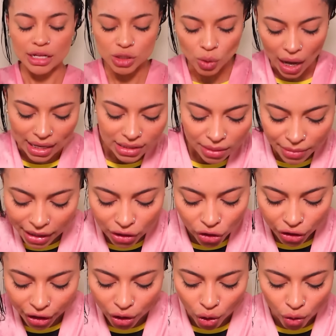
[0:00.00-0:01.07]
So as I'm like
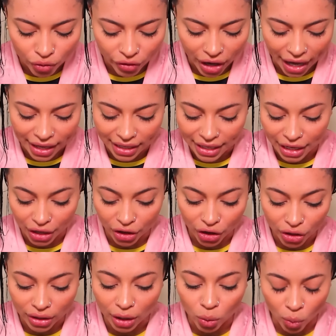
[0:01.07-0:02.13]
looking over, I could hear
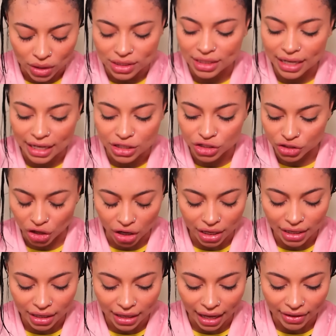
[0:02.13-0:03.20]
her like once again
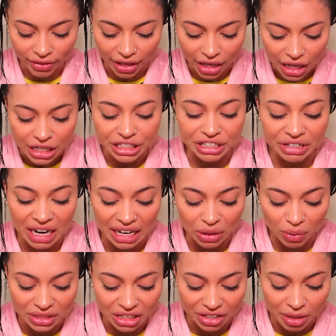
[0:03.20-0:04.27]
starting again like, do you not
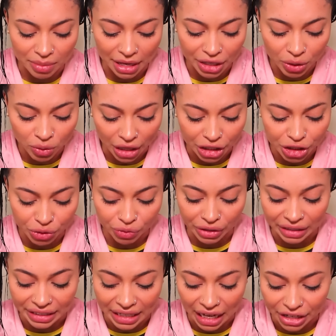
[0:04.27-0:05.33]
know what's on the menu? Like, do you
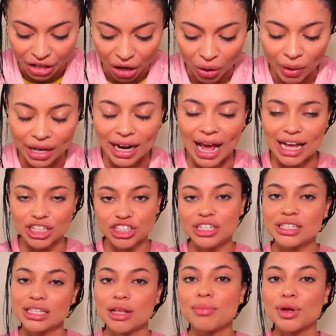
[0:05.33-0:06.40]
really not know? And as
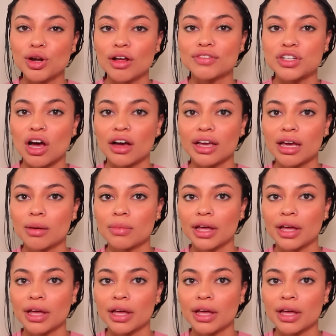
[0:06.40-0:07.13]
she's in the middle of talking, I'm